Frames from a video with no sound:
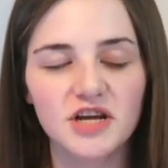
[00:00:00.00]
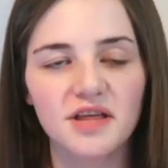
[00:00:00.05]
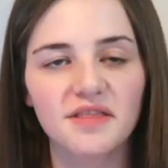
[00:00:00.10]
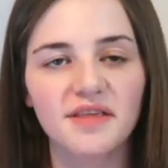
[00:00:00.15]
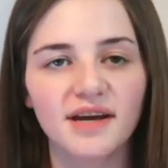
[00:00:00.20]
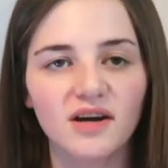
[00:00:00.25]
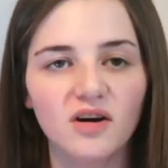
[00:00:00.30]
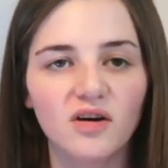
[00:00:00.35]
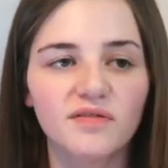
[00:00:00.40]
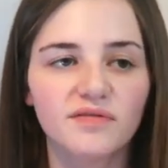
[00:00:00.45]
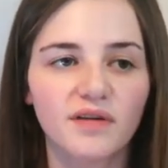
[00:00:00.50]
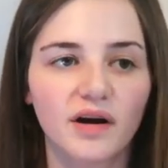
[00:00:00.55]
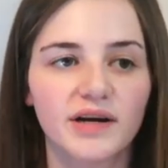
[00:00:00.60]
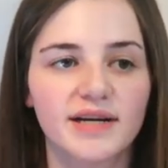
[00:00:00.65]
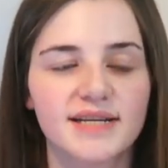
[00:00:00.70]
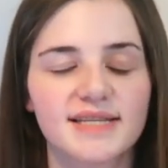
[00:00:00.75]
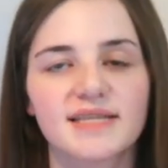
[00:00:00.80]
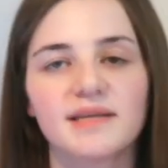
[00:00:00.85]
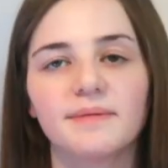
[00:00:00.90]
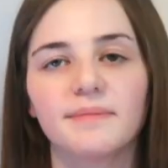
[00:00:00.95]
They are
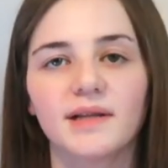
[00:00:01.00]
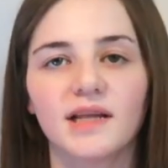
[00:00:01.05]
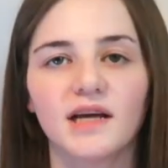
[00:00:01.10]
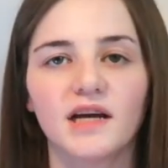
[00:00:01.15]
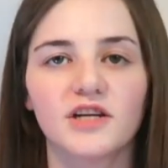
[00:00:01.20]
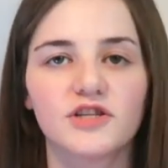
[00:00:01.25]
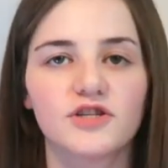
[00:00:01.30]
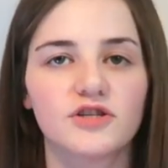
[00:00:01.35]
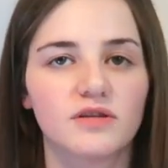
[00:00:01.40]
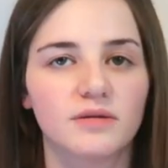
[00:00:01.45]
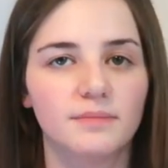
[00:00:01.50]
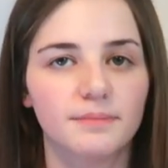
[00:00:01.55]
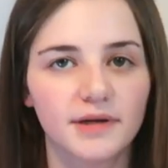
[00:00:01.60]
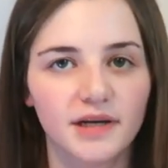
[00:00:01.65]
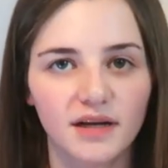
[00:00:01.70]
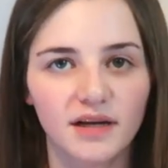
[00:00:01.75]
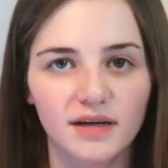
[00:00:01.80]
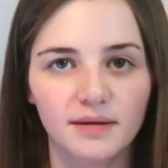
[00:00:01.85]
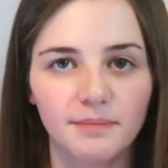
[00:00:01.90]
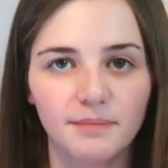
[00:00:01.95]
very similar to the
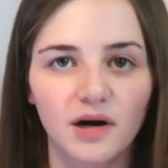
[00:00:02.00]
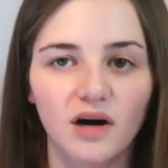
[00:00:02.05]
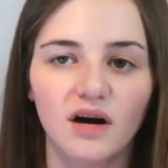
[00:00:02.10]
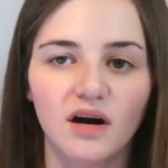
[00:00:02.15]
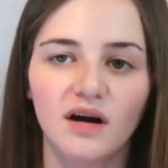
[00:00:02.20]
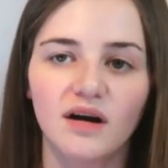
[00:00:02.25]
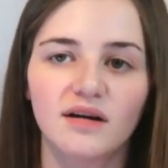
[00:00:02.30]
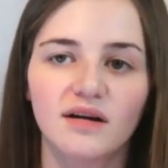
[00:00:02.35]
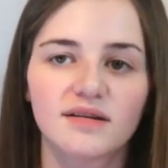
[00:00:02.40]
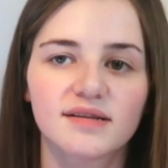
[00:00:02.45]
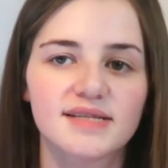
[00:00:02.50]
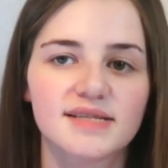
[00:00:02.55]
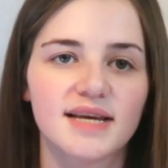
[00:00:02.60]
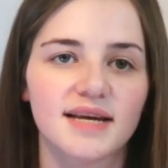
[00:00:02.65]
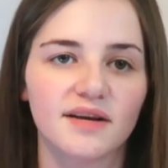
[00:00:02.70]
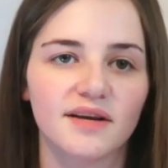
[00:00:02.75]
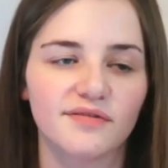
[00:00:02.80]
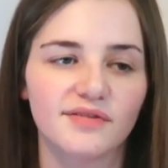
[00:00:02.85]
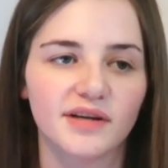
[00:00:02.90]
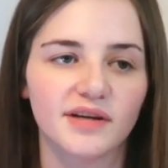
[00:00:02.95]
Merlin parks,
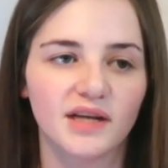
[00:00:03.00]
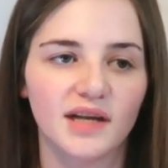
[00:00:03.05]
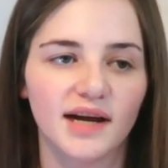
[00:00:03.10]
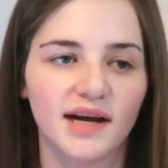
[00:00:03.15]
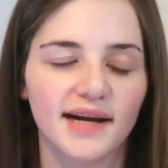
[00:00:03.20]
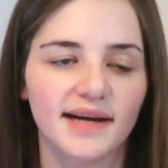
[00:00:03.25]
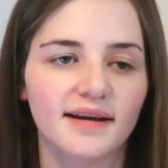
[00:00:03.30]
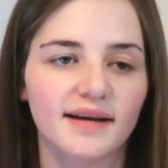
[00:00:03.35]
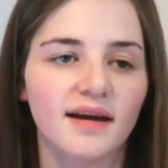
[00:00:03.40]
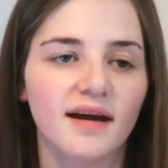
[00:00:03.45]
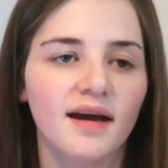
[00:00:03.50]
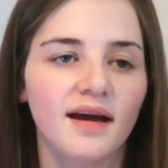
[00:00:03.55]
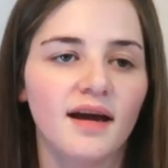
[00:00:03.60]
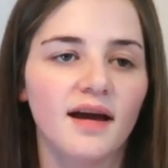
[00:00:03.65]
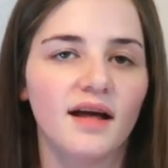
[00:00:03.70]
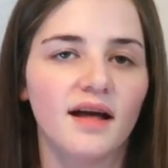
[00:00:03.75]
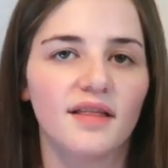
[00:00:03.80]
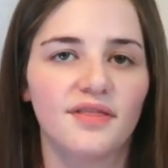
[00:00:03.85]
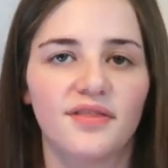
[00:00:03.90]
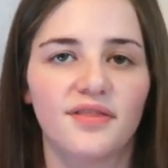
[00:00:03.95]
and I feel like
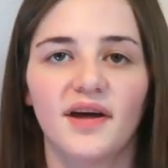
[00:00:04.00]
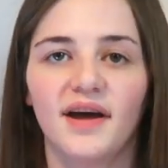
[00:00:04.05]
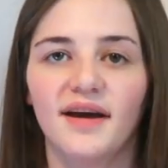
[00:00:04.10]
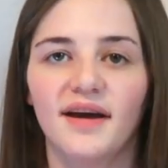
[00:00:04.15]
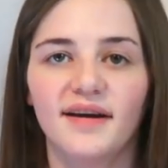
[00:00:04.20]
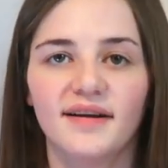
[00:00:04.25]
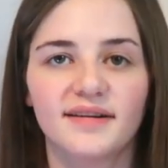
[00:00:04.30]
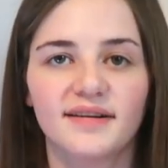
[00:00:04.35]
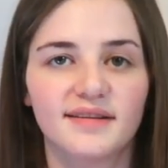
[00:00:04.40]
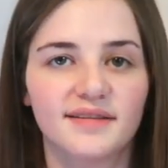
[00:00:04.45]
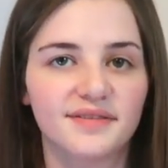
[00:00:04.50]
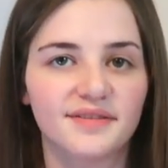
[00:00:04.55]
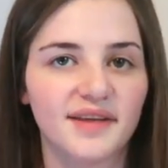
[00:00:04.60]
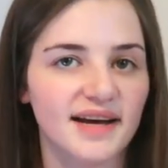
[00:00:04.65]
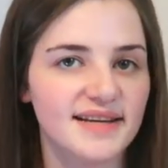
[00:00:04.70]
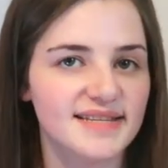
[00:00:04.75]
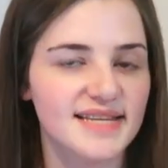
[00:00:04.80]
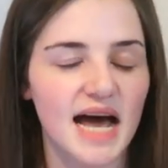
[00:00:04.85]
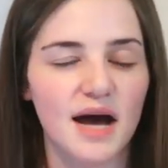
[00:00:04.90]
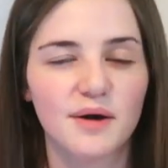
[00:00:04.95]

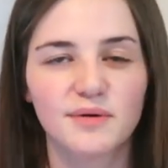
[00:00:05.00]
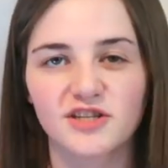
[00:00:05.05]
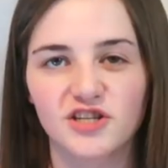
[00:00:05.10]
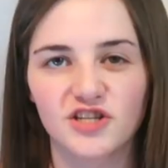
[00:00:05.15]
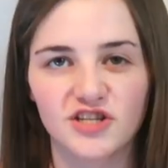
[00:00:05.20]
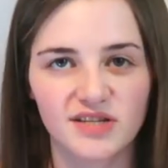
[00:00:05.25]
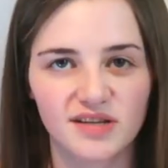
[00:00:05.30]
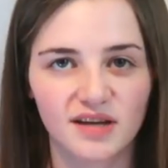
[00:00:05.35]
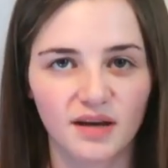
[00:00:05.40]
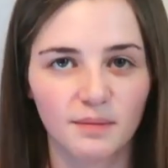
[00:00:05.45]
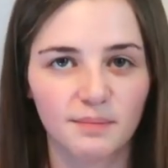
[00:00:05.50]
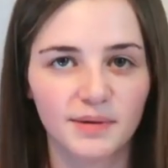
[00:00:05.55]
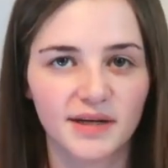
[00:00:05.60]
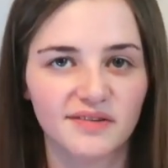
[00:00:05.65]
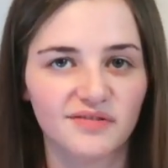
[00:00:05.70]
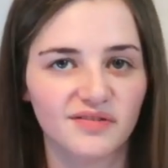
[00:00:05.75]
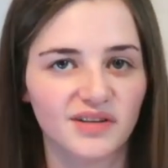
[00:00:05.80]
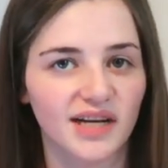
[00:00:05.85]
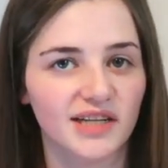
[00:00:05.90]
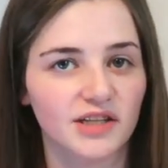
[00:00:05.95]
that's how it's just going to
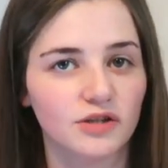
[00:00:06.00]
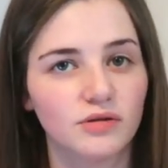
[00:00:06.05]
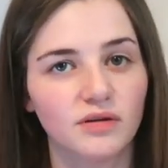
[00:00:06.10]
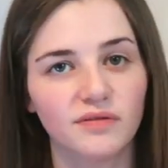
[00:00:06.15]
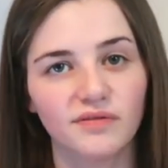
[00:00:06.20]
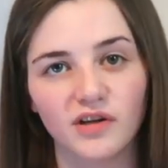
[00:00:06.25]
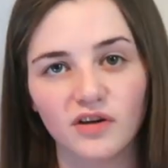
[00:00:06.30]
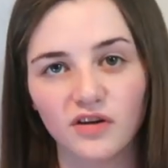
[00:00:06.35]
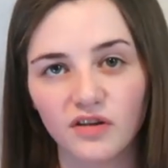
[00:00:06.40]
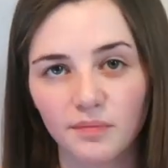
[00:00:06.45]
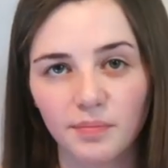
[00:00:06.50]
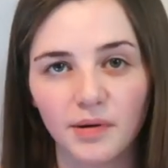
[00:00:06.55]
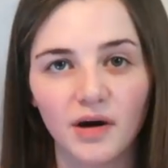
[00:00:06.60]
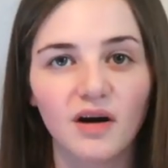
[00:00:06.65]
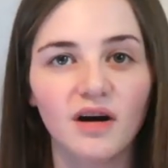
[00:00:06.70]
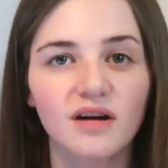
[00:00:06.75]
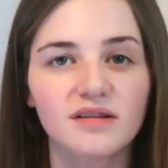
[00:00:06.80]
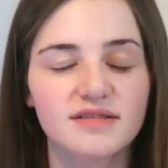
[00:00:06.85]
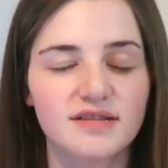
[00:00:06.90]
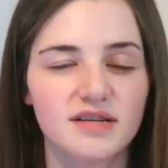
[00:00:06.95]
be for like all of the other
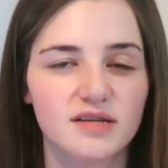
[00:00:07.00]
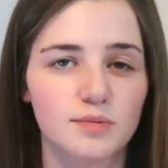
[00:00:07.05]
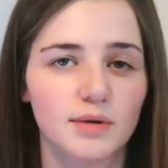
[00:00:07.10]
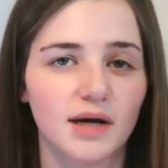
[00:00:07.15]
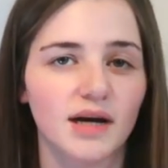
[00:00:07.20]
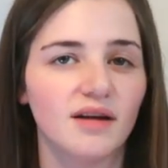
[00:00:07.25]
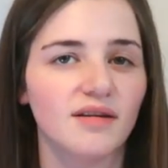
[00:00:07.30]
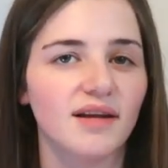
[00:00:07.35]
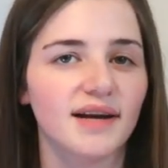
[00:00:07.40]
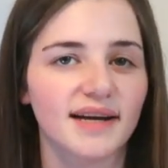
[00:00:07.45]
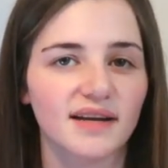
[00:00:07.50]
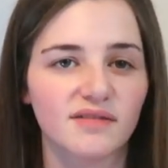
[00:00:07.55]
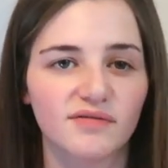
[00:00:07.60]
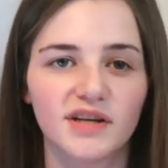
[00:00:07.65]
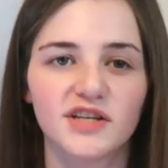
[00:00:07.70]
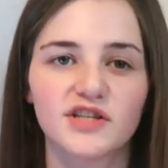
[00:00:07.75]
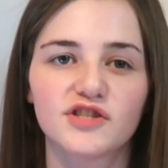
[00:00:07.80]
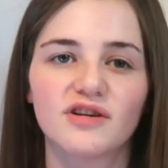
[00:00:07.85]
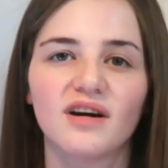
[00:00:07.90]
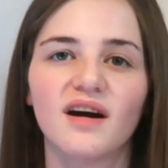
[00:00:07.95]
parks as well, like
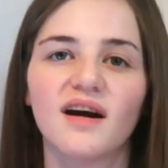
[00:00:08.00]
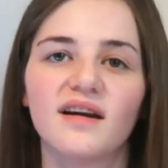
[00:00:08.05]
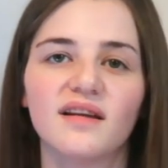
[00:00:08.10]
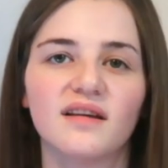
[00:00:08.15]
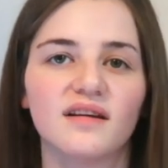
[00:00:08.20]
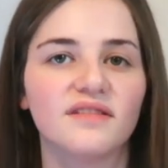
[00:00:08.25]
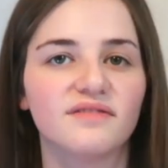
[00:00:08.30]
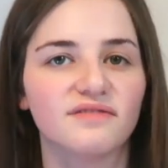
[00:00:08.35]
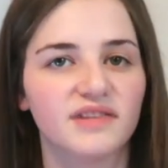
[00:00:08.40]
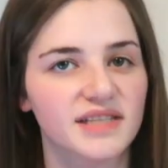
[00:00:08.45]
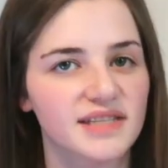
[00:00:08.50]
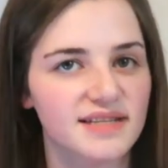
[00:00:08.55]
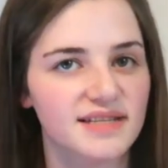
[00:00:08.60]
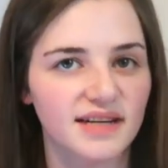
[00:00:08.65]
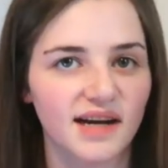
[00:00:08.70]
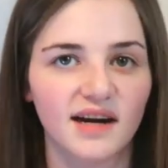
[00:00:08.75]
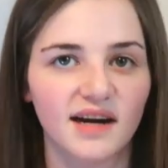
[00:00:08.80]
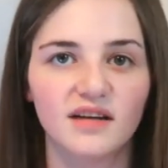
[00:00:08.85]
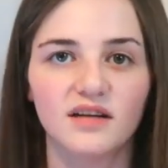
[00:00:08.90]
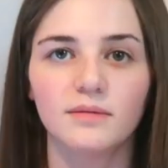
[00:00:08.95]
Adventure Island,
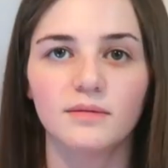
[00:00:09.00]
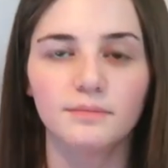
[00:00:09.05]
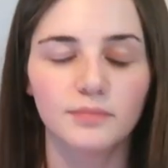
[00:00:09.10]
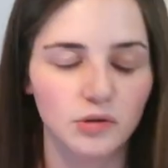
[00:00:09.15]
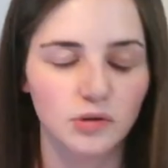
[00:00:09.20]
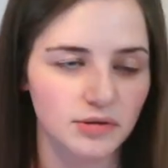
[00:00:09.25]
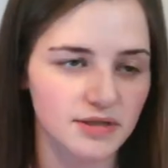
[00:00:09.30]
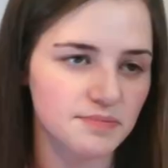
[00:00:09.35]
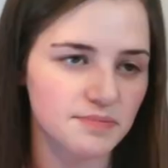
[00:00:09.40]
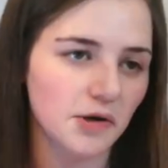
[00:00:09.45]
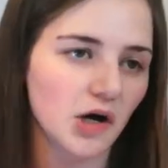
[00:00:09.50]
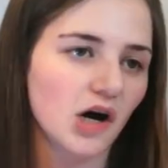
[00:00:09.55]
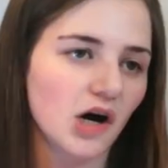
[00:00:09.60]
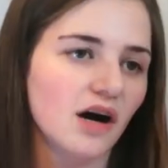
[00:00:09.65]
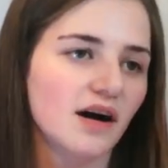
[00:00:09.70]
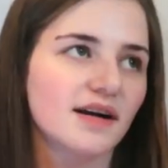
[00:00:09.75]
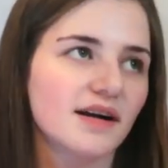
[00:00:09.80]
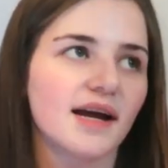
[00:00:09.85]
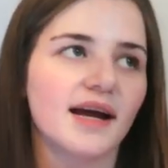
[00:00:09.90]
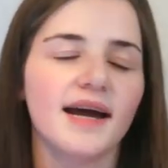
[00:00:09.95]
Fantasy Island, Portland's
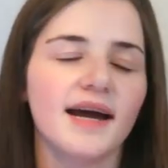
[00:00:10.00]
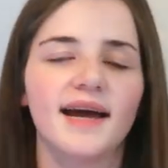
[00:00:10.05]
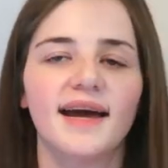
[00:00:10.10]
Park,